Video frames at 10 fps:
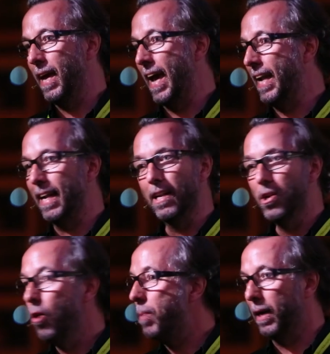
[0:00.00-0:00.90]
And
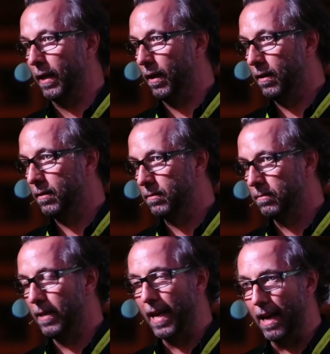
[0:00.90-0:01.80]
nobody
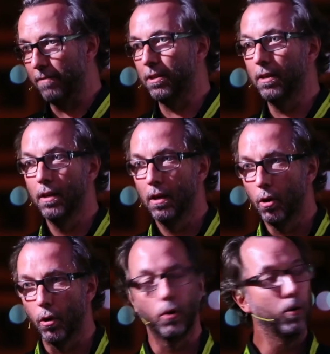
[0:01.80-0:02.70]
ever
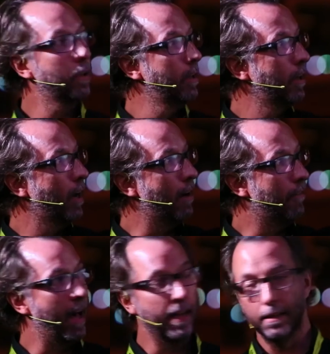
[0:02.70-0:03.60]
heard a
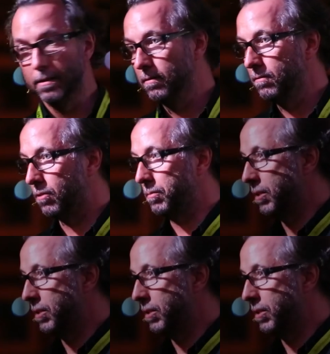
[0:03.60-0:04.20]
violin from